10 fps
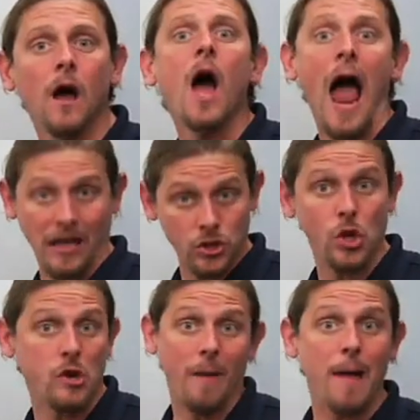And so
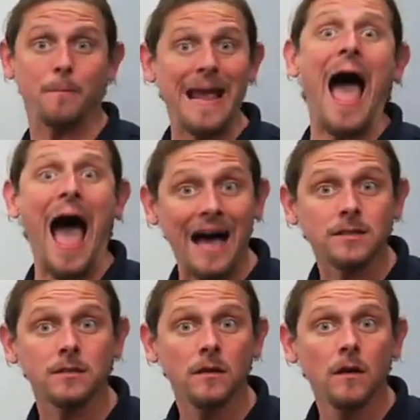you might be
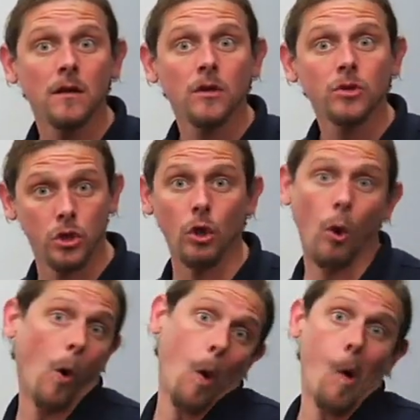asked
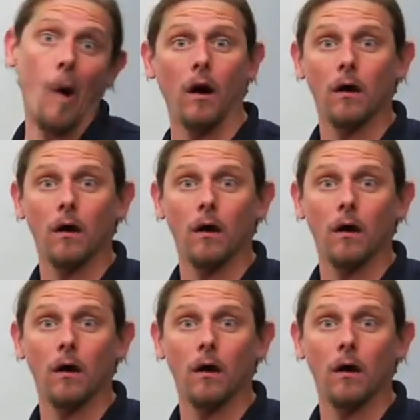to